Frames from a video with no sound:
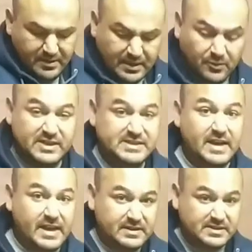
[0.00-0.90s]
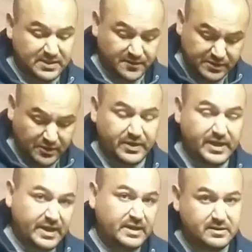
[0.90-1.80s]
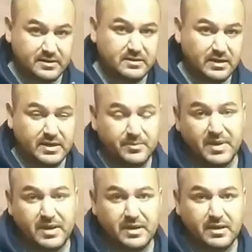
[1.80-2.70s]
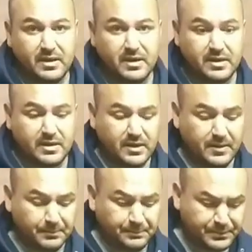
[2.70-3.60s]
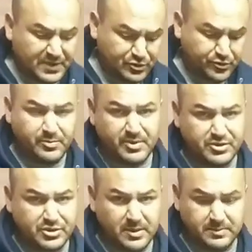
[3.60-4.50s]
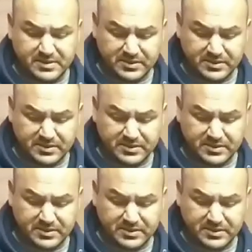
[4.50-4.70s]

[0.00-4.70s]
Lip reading: When I say I had the stuff sewn, I had to pay a shoe repair shop to